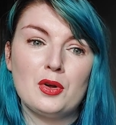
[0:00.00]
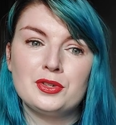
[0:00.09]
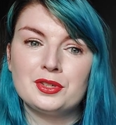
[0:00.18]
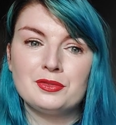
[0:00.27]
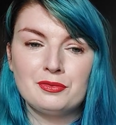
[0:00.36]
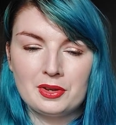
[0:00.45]

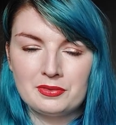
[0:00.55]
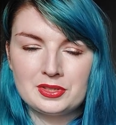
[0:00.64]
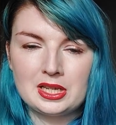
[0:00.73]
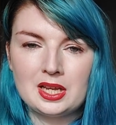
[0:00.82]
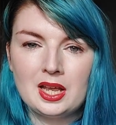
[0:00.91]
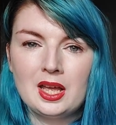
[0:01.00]

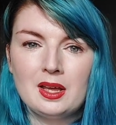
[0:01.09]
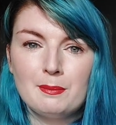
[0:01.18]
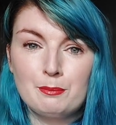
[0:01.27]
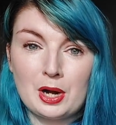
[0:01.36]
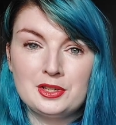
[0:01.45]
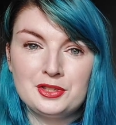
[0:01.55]
150
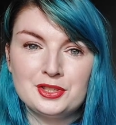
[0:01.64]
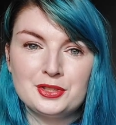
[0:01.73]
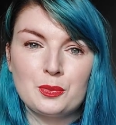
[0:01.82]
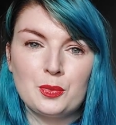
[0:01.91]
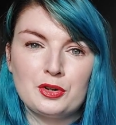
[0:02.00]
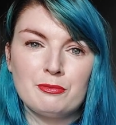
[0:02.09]
branches
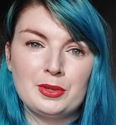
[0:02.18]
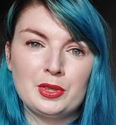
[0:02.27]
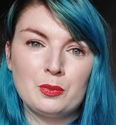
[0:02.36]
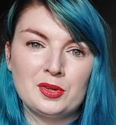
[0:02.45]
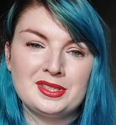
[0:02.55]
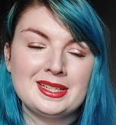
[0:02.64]
would have been the
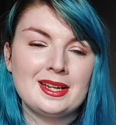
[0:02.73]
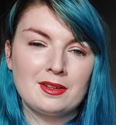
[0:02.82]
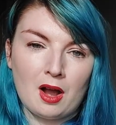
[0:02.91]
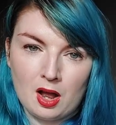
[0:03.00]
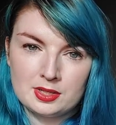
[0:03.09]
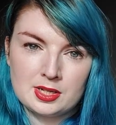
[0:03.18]
ones in
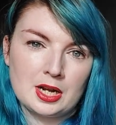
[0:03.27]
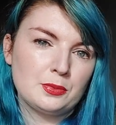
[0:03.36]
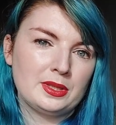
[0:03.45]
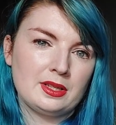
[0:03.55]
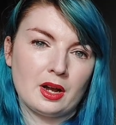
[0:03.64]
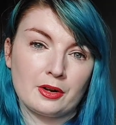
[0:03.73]
contact
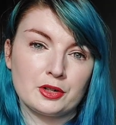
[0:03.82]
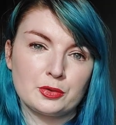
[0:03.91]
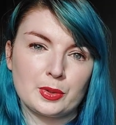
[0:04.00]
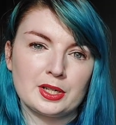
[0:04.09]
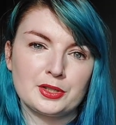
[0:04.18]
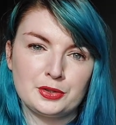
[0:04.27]
with the Irish
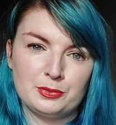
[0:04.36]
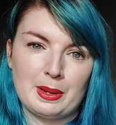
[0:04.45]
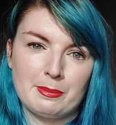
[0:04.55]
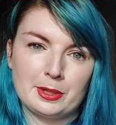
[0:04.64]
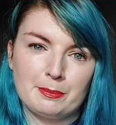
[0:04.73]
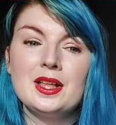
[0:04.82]
World
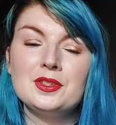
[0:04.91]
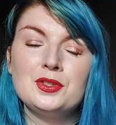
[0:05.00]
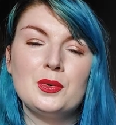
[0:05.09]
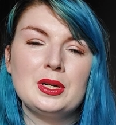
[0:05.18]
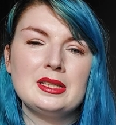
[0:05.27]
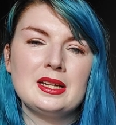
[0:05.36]
newspaper. It's
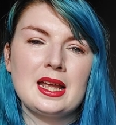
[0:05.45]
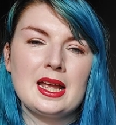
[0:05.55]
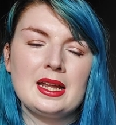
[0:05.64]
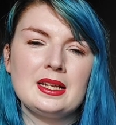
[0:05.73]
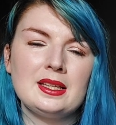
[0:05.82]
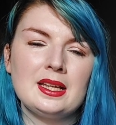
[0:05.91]
noted that
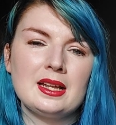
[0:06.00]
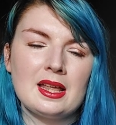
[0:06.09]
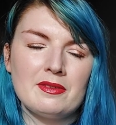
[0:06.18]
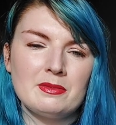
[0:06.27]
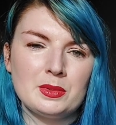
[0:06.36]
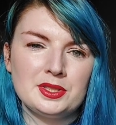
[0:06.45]
in the
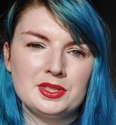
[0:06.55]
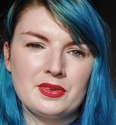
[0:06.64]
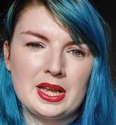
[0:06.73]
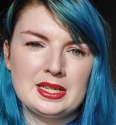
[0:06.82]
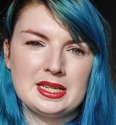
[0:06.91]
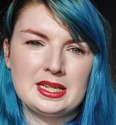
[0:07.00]
11 months of
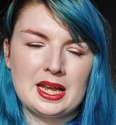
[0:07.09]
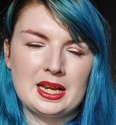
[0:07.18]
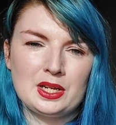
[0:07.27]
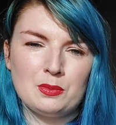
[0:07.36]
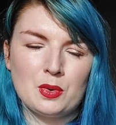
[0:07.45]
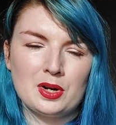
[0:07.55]

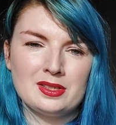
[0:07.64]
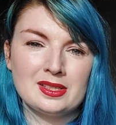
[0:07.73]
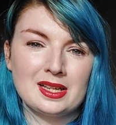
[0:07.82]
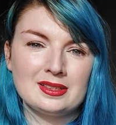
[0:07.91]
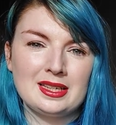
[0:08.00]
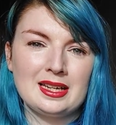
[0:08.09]
1881
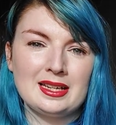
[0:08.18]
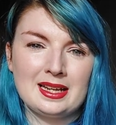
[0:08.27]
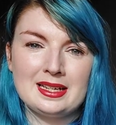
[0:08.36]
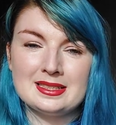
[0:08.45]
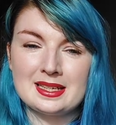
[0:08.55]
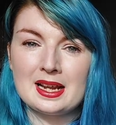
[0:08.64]
that the
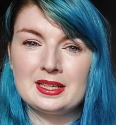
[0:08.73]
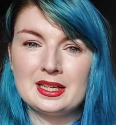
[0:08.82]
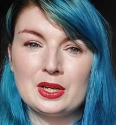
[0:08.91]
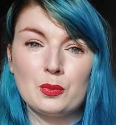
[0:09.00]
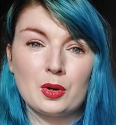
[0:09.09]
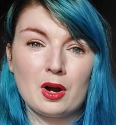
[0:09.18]
Ladies' Land
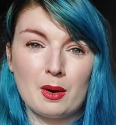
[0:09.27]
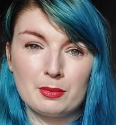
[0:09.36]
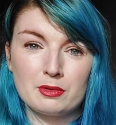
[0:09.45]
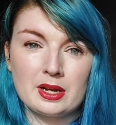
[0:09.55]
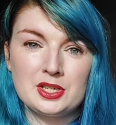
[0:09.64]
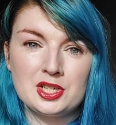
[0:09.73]
League were
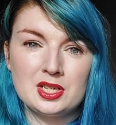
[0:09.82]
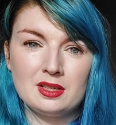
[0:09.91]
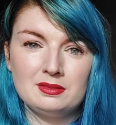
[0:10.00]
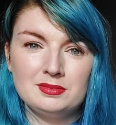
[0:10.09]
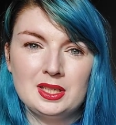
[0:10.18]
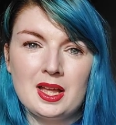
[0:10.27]

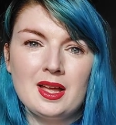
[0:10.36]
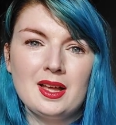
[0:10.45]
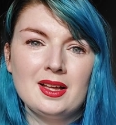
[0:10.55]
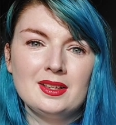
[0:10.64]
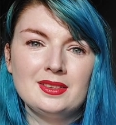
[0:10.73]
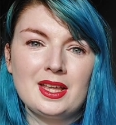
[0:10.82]
operational,
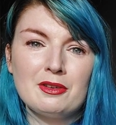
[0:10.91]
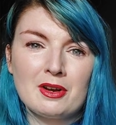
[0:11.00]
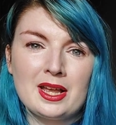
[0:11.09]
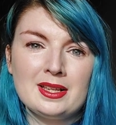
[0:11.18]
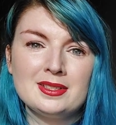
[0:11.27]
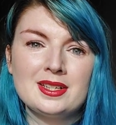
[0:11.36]
they
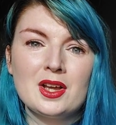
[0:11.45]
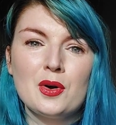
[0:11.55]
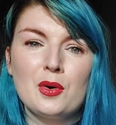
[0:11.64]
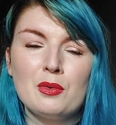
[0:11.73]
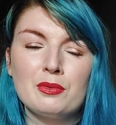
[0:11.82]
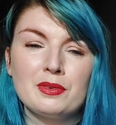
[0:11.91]
raised
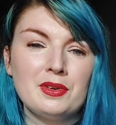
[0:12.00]
over